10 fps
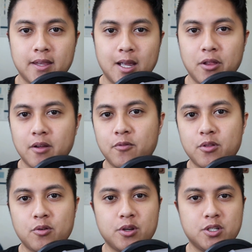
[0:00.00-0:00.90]
Now without
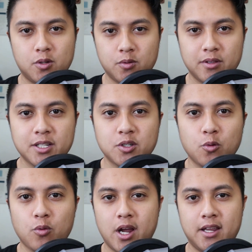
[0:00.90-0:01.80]
further ado, let's
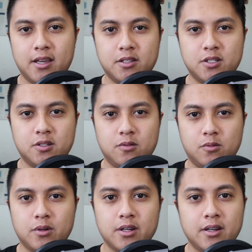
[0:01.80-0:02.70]
go right
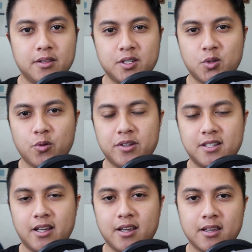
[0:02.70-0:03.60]
into the story
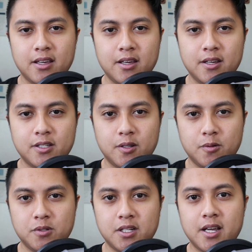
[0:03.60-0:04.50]
today.
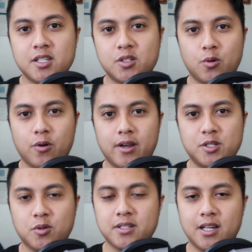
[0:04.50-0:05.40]
So today's story,
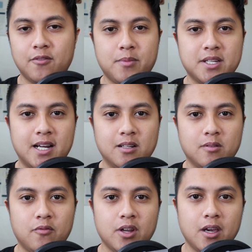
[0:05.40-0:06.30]
as you can tell from the title
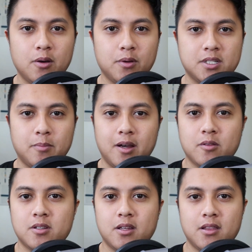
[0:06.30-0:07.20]
of the video, is
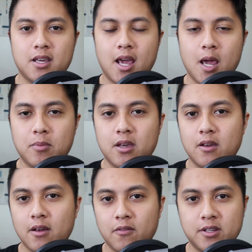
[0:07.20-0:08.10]
about the
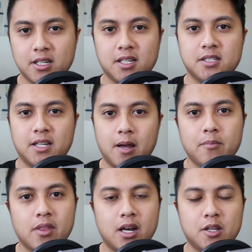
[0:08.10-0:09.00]
AP Physics
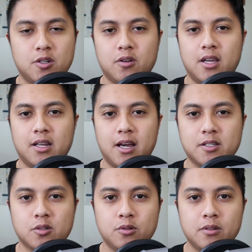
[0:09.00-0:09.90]
exam that I took in
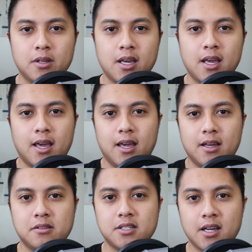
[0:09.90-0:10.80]
high school
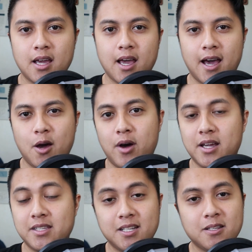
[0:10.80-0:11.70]
and how
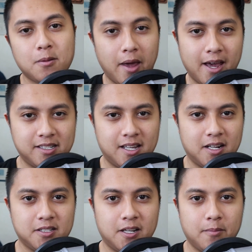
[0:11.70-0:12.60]
I didn't pass
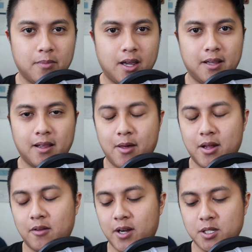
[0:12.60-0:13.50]
that exam and how
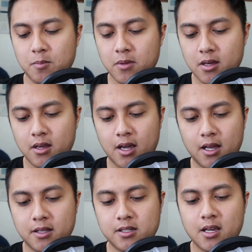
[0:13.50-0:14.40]
that affected me
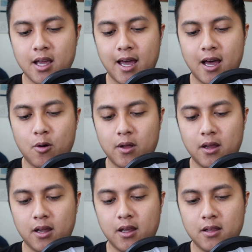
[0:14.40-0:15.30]
and how
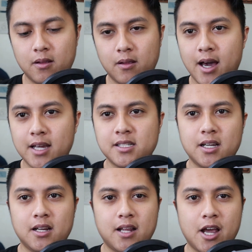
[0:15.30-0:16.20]
in
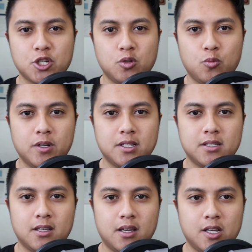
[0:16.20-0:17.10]
hindsight it actually
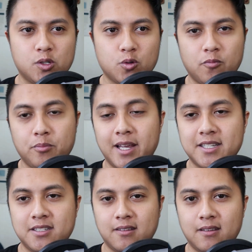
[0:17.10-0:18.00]
was a sort of
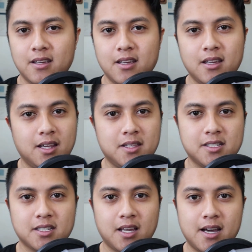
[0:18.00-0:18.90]
blessing in
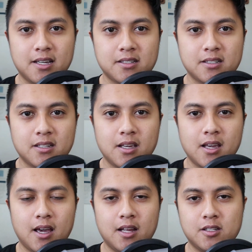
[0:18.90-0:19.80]
disguise.
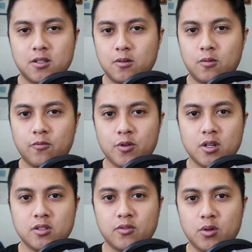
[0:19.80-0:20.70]
And so for
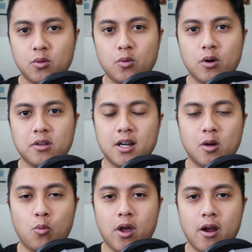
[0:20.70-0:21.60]
those of you who are not
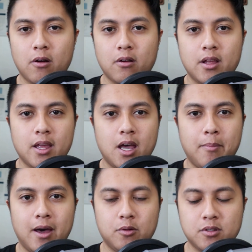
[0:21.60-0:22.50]
aware
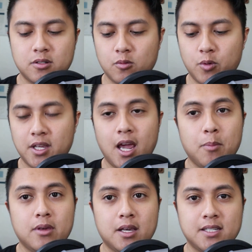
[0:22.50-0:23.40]
about what the
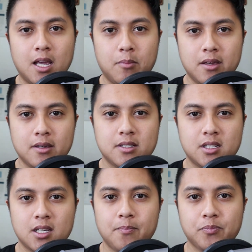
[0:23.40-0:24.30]
AP exam
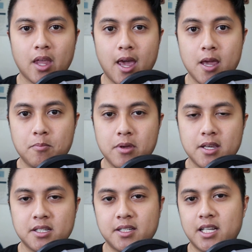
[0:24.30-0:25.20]
is, AP
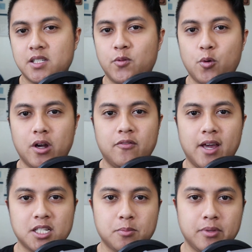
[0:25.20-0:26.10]
stands for
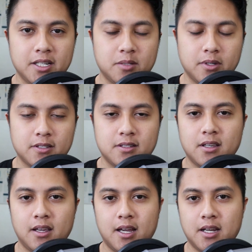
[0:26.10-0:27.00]
Advanced Placement,
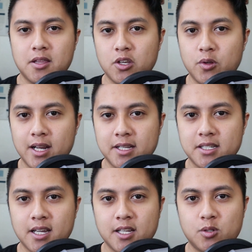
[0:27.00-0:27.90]
and in the United
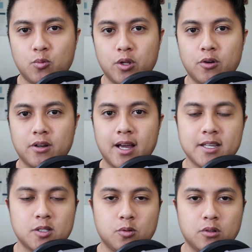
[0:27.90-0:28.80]
States when you're in
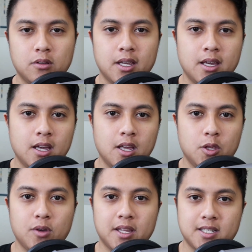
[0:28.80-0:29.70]
high school
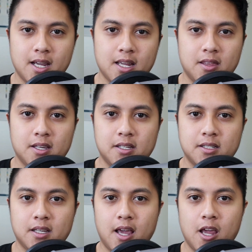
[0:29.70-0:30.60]
you can take
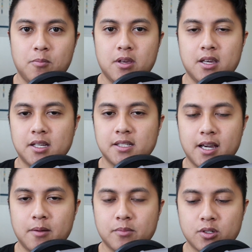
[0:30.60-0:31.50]
these AP
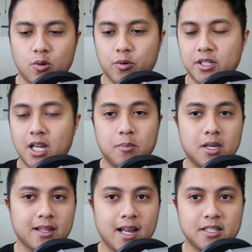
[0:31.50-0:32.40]
exams, or these
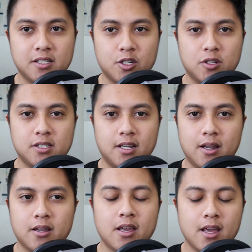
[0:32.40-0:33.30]
AP classes I should
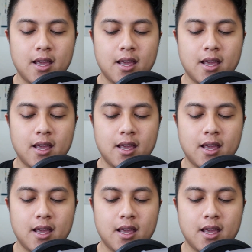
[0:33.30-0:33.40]
say,